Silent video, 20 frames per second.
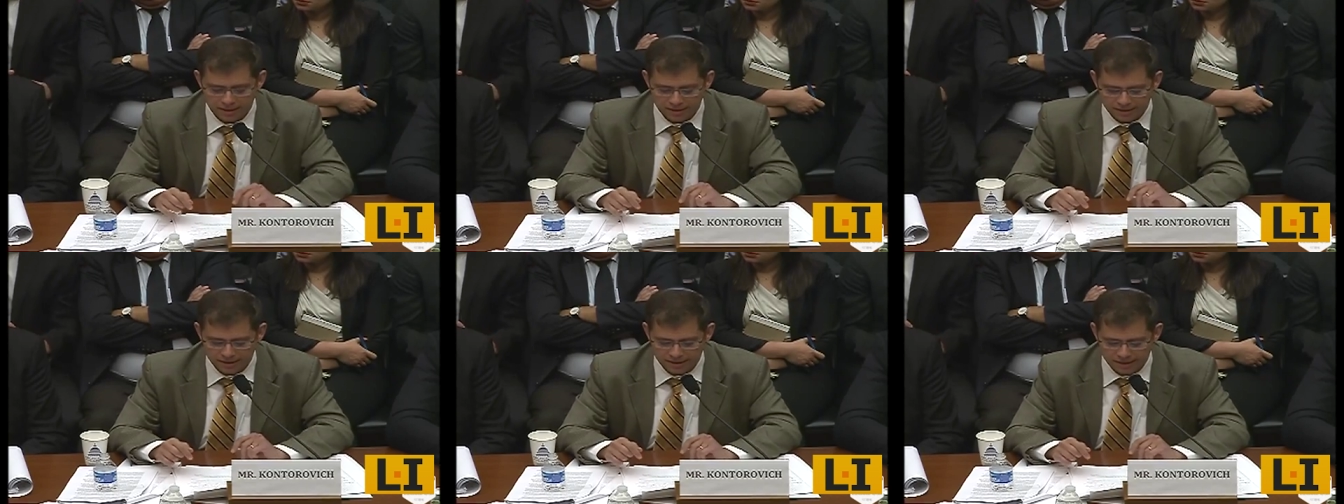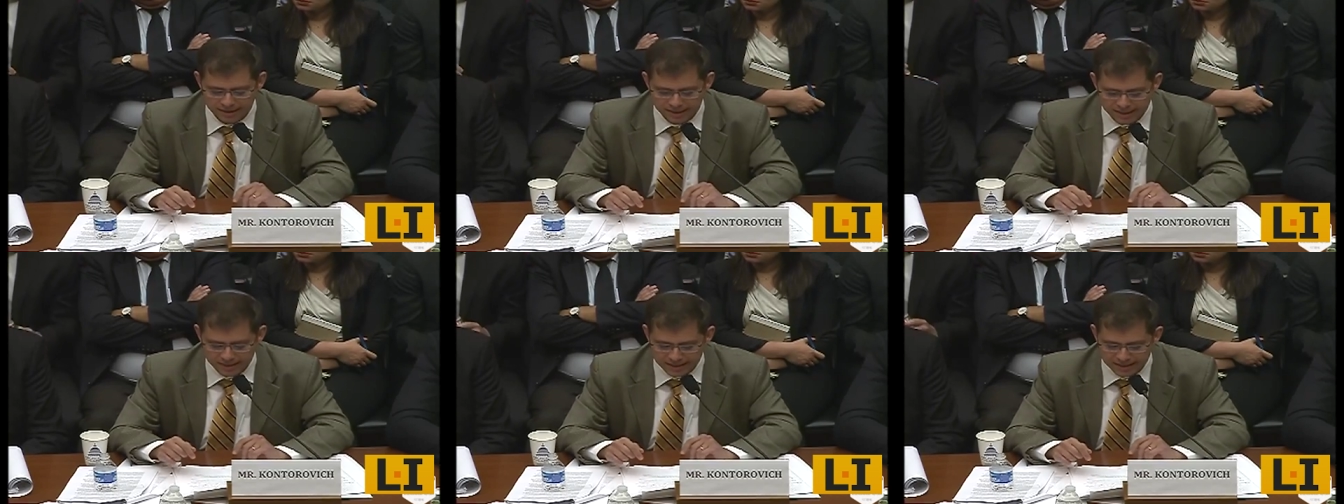The
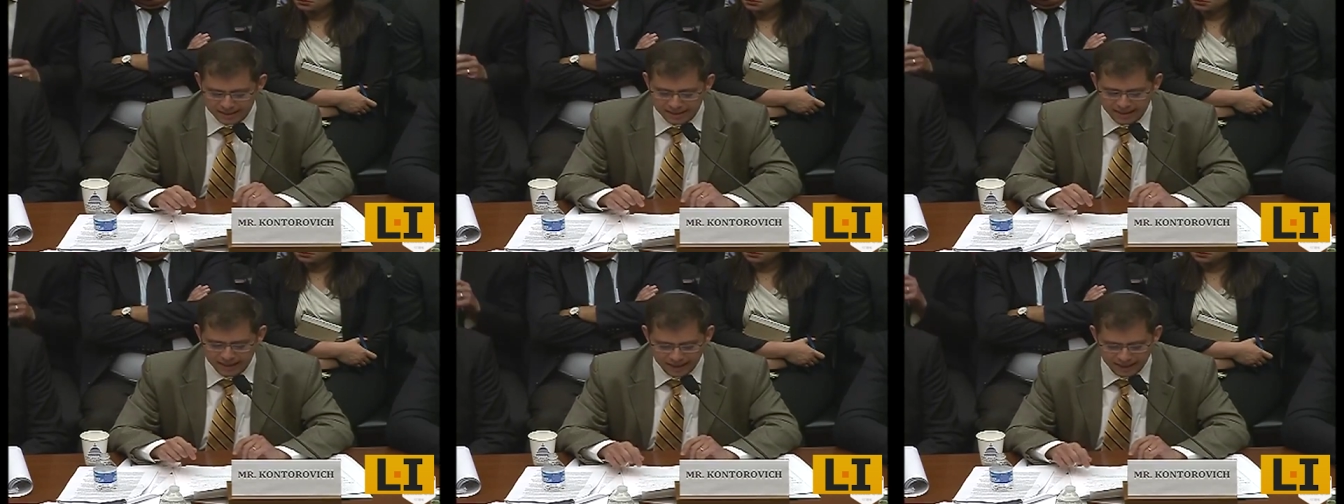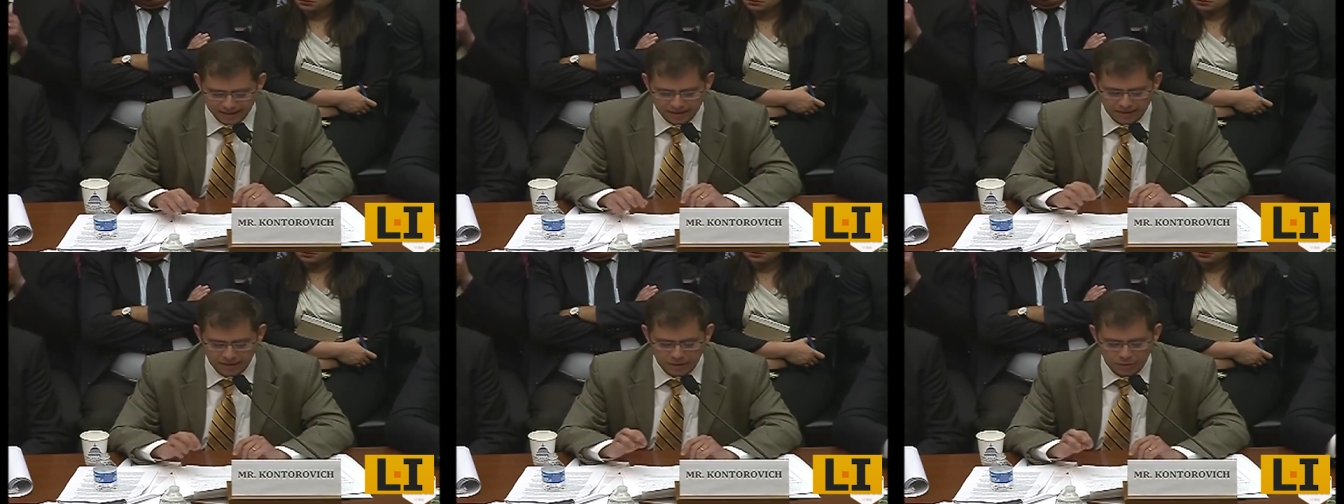existing
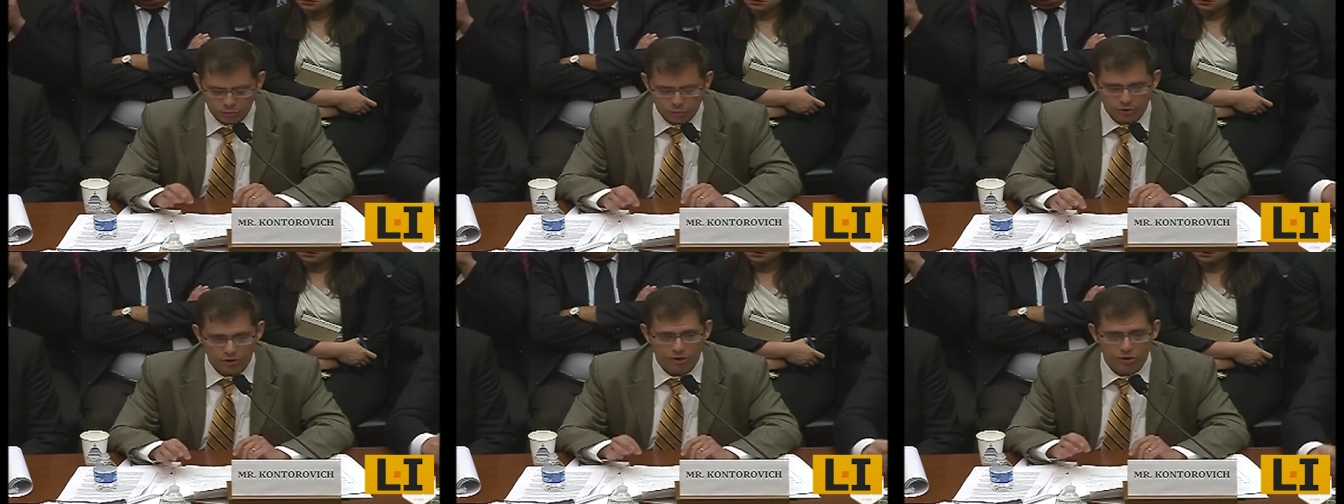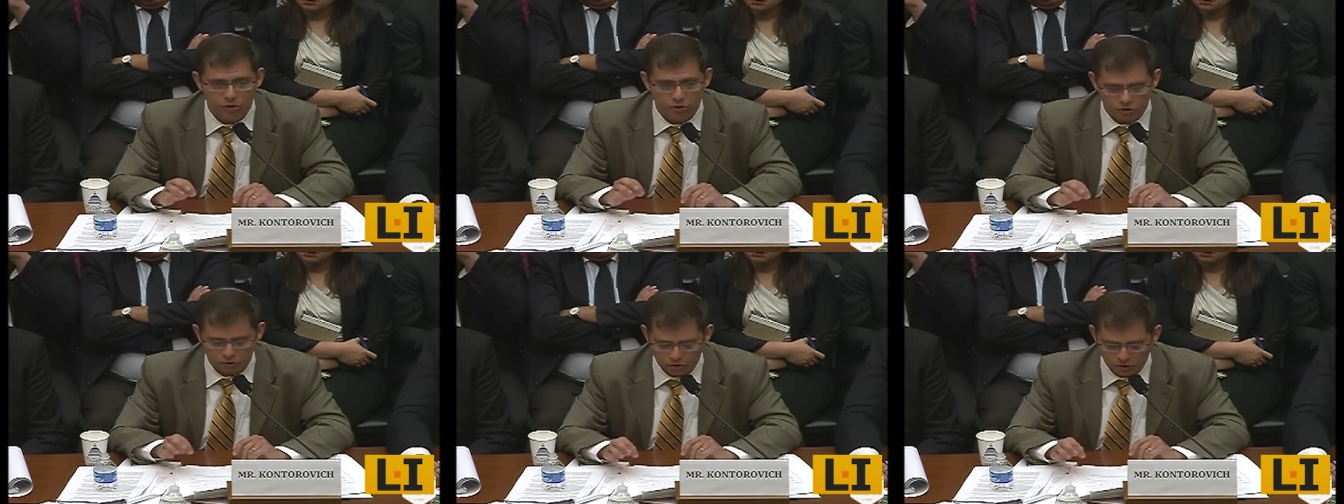
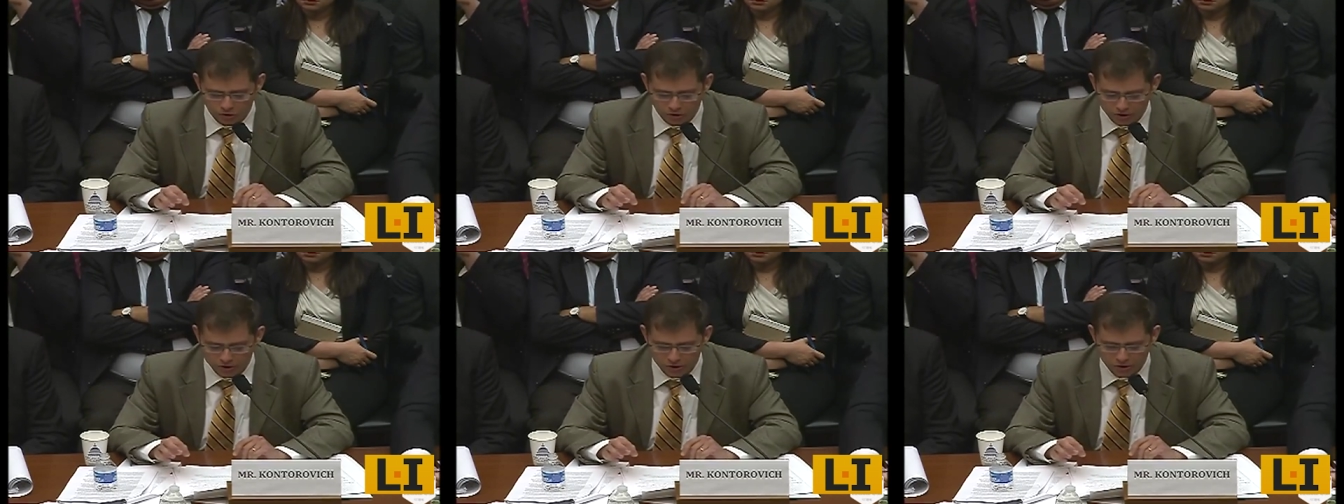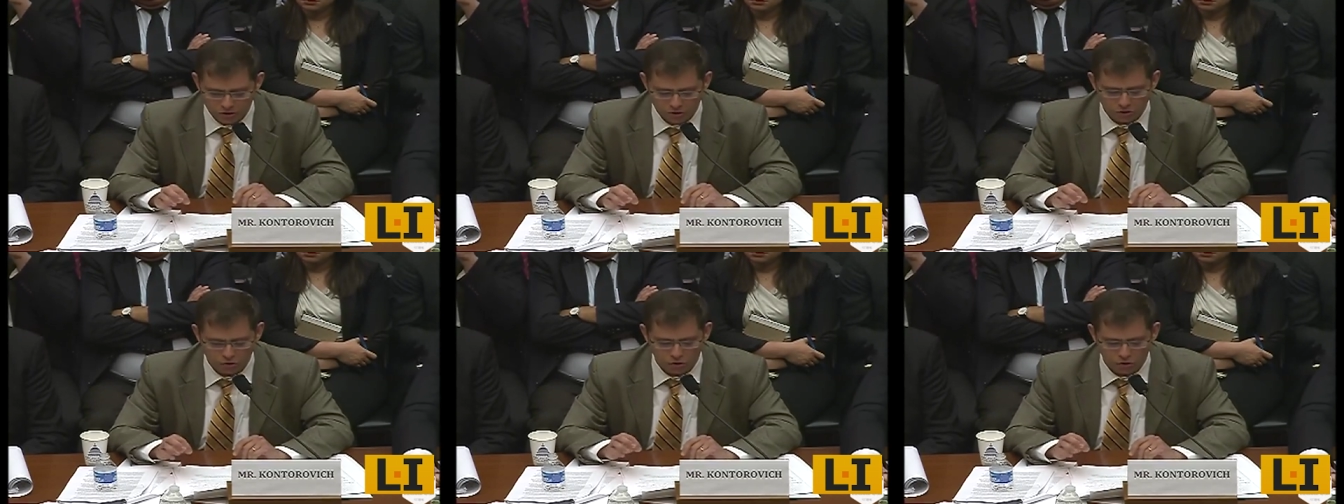anti-boycott laws